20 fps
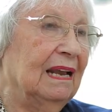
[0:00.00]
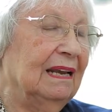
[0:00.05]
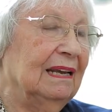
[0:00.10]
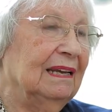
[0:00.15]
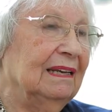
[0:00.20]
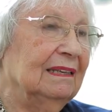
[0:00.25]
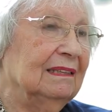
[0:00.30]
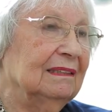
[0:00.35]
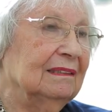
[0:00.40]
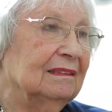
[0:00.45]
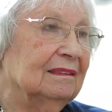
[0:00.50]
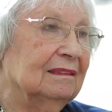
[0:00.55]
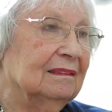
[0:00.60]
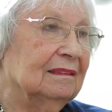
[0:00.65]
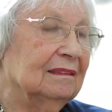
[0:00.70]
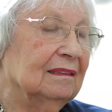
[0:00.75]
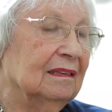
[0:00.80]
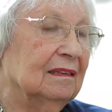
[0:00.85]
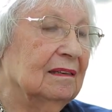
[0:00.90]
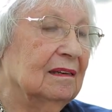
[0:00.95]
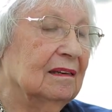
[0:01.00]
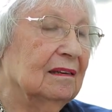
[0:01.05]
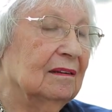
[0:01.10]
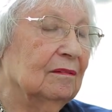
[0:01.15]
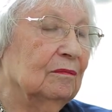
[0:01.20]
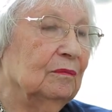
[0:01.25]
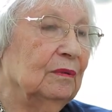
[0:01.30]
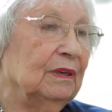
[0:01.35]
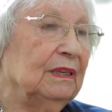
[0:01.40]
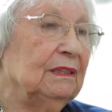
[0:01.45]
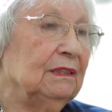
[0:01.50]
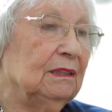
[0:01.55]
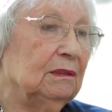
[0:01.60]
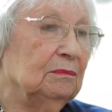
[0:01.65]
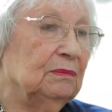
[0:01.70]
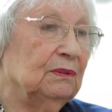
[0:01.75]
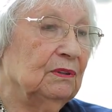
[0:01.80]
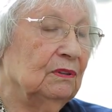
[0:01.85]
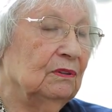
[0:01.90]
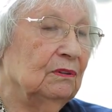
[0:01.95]
and when
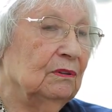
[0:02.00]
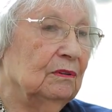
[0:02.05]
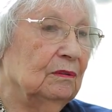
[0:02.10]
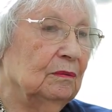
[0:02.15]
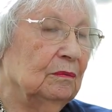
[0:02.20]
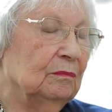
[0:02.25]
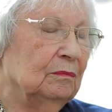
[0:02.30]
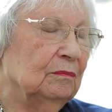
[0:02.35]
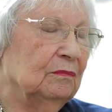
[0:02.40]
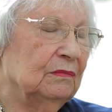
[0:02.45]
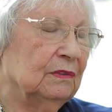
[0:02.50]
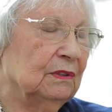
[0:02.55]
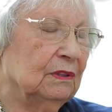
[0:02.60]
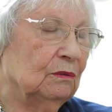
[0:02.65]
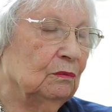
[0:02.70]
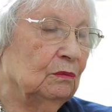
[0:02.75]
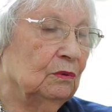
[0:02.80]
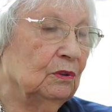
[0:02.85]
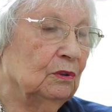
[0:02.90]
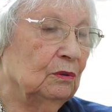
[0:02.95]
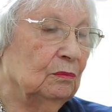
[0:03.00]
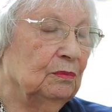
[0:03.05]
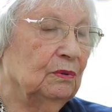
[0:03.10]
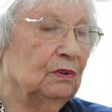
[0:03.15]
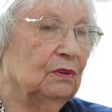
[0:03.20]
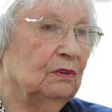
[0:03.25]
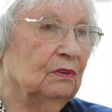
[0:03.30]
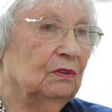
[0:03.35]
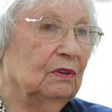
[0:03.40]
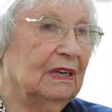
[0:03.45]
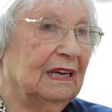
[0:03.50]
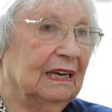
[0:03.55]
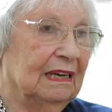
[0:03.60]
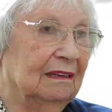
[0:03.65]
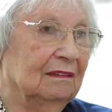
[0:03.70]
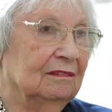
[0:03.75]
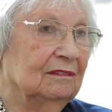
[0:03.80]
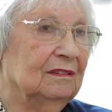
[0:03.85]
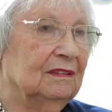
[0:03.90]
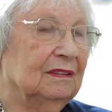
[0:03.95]
the war broke
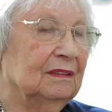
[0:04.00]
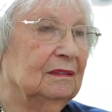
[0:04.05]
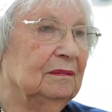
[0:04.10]
out,